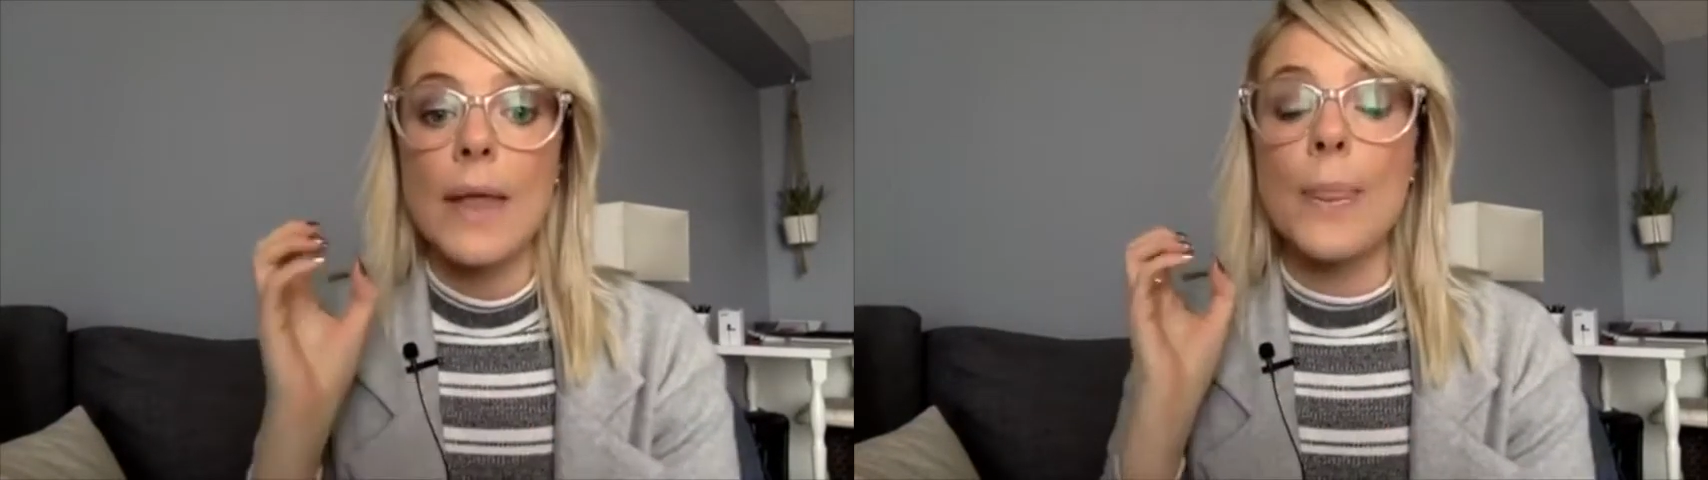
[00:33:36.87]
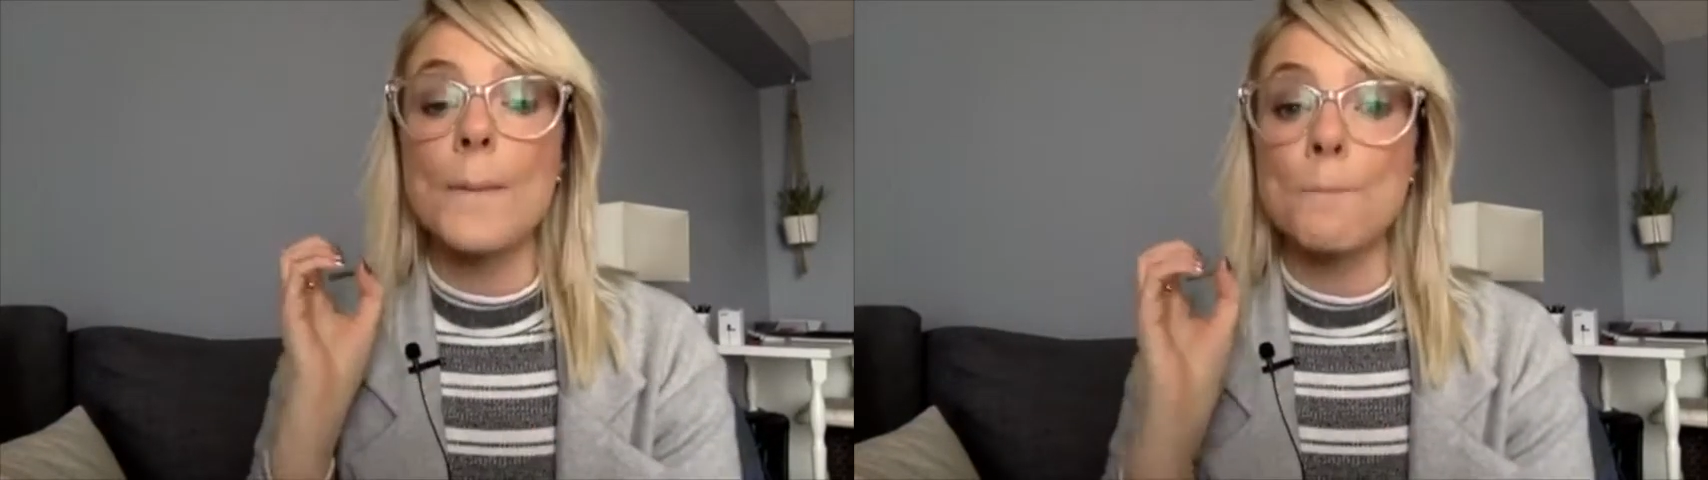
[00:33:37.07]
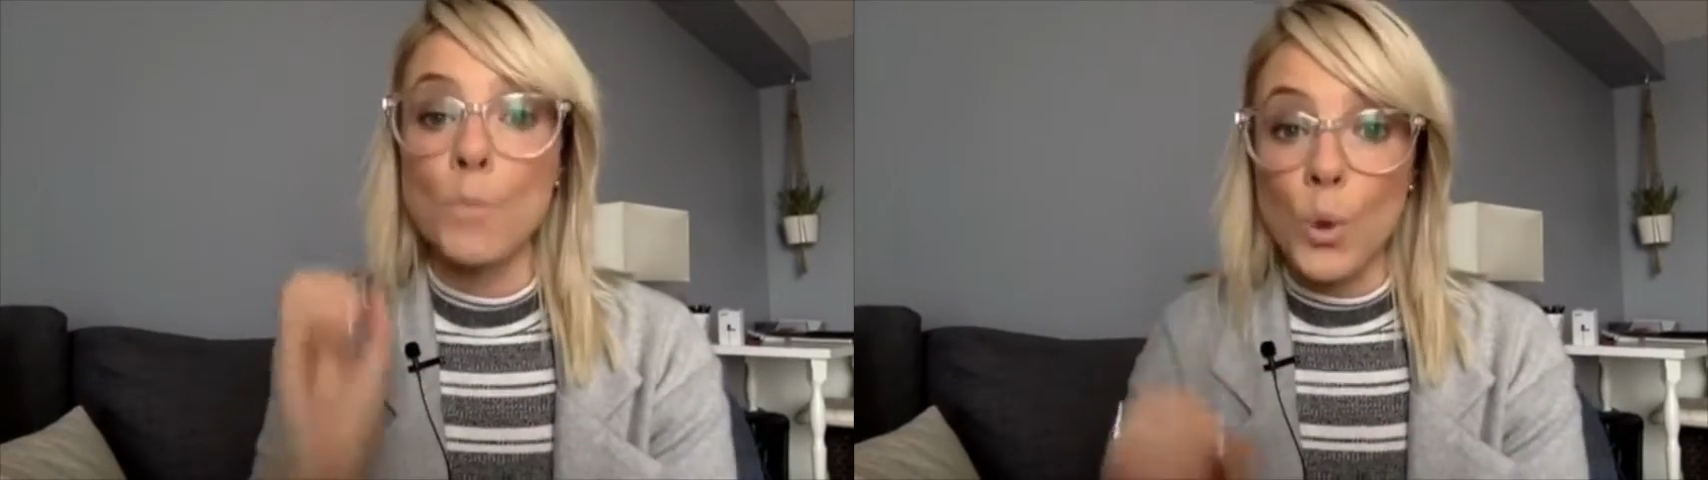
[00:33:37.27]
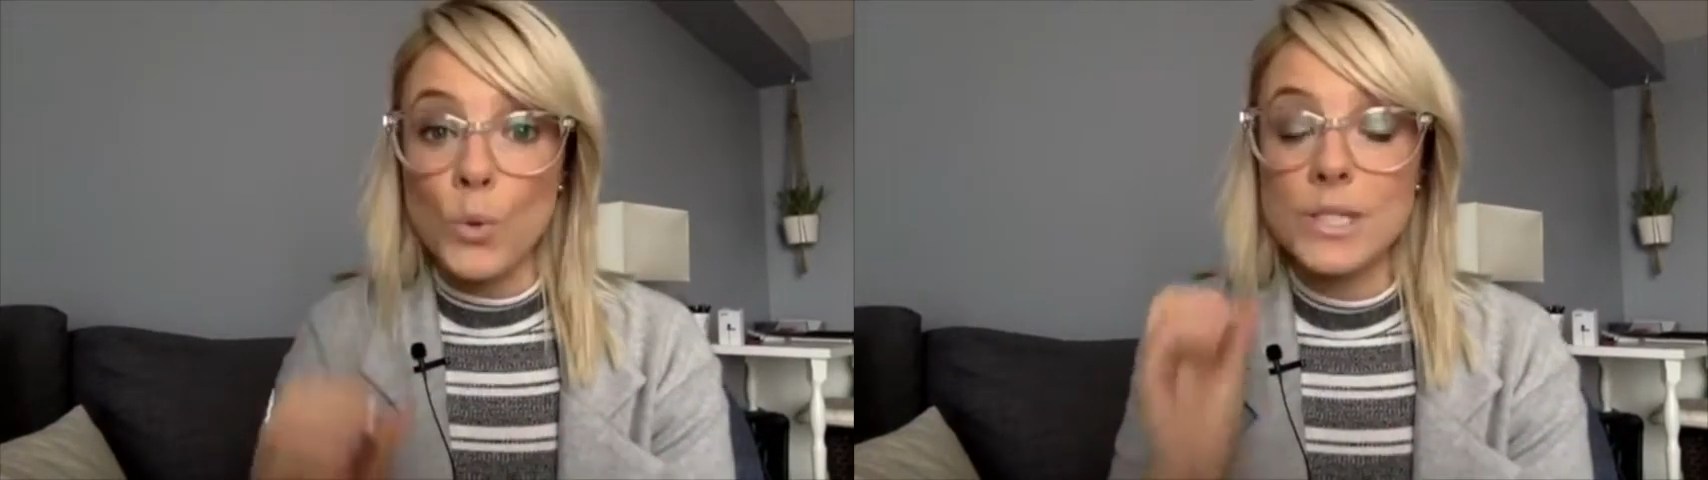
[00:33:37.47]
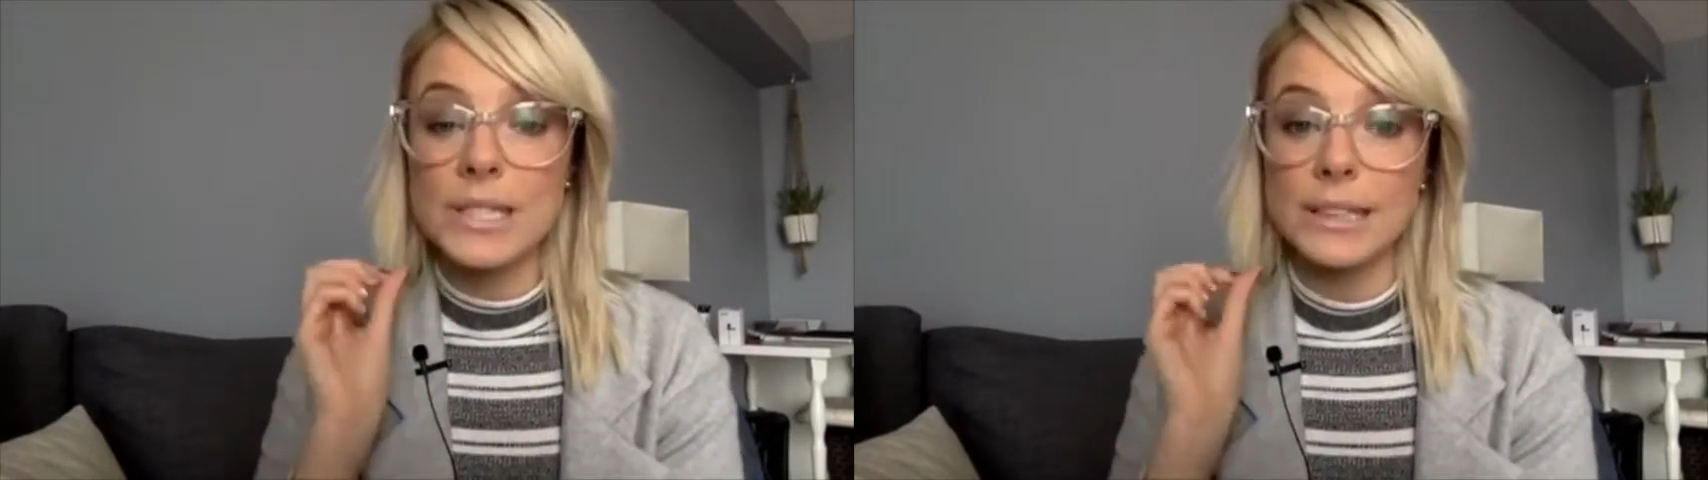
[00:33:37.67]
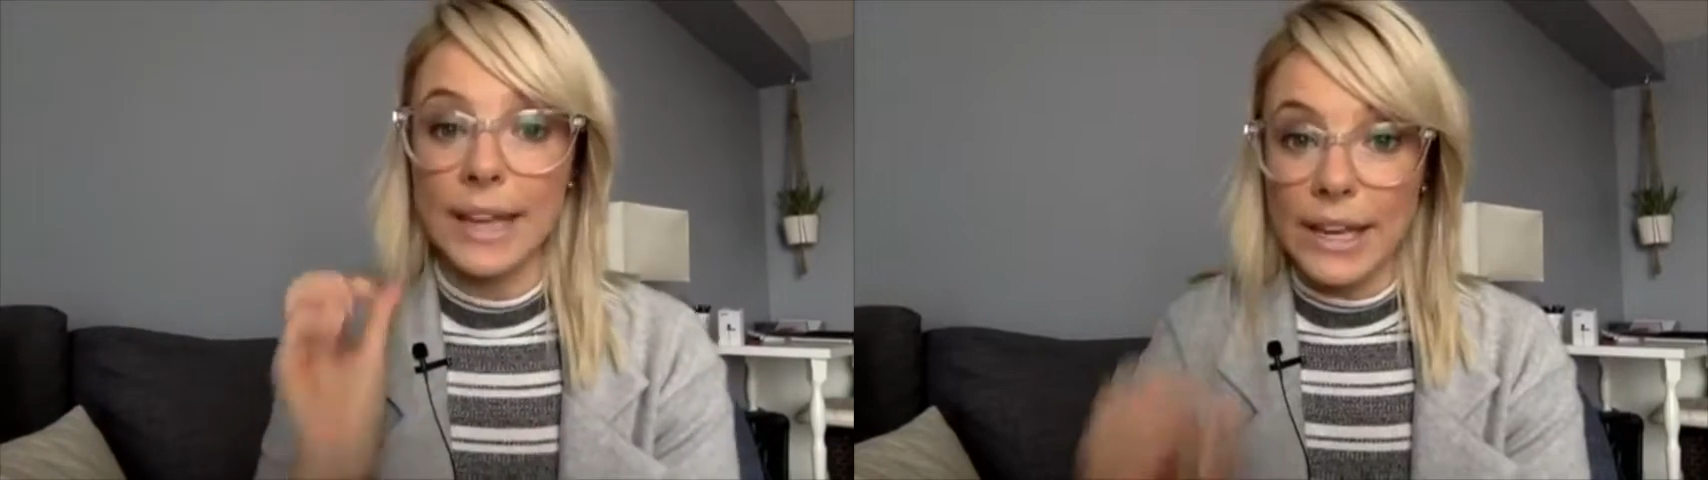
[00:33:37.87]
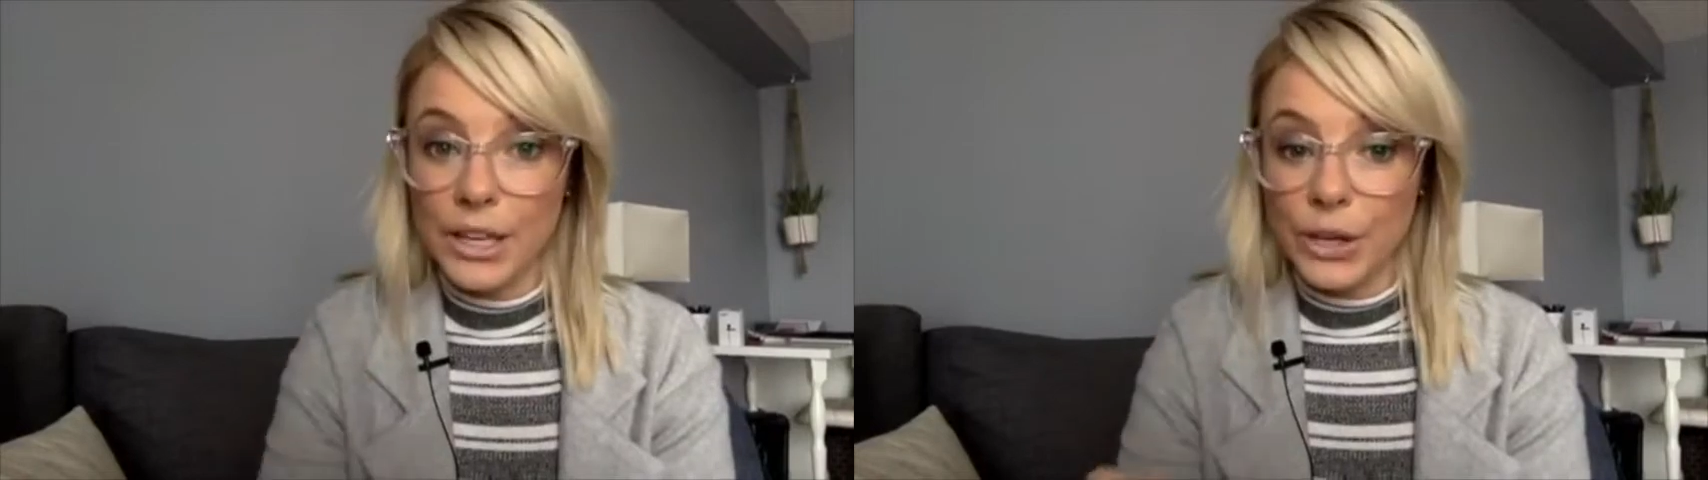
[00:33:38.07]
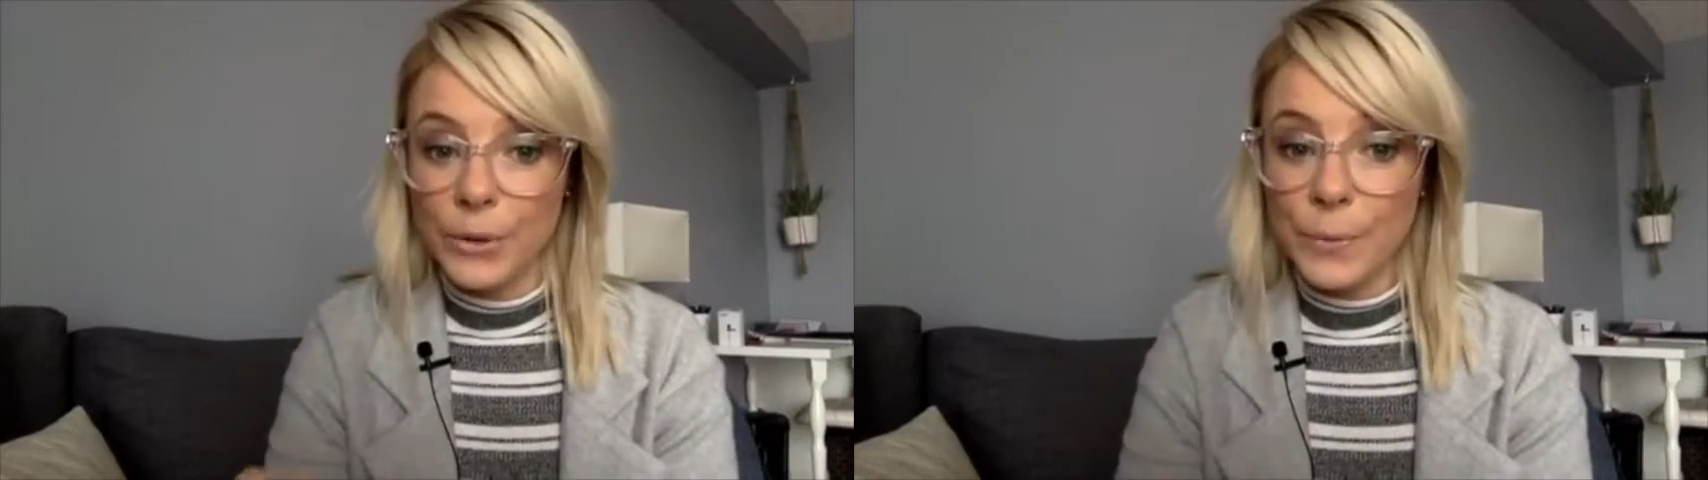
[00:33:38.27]
the most
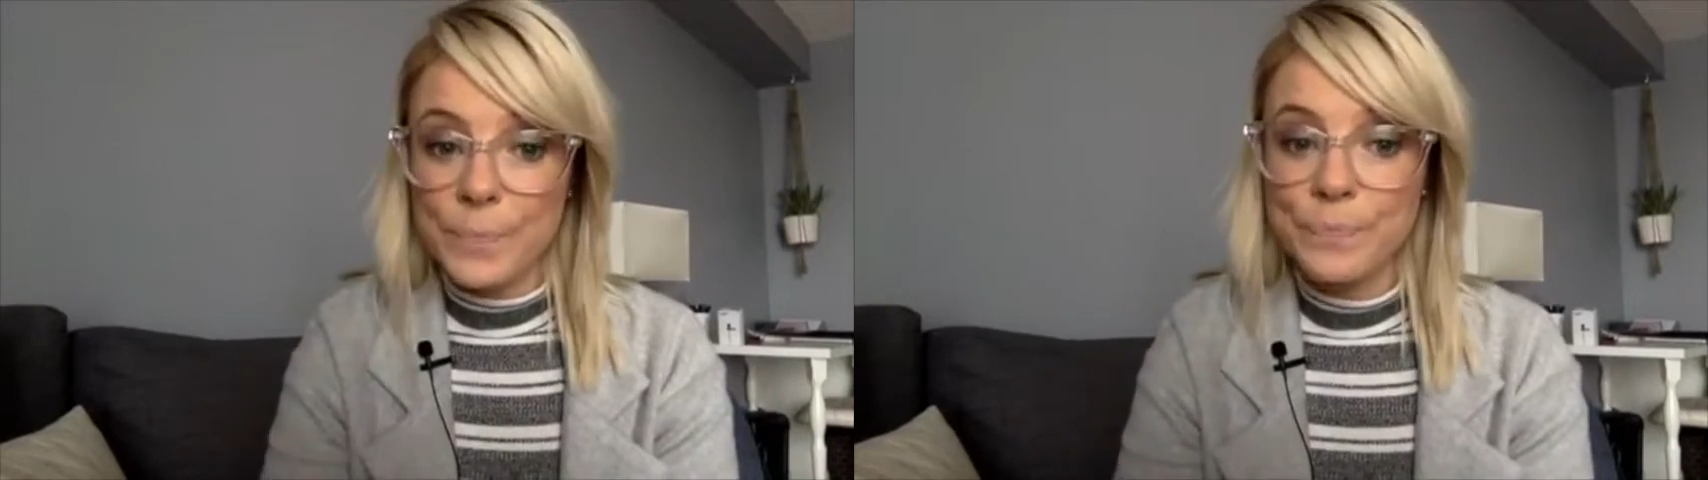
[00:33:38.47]
like you.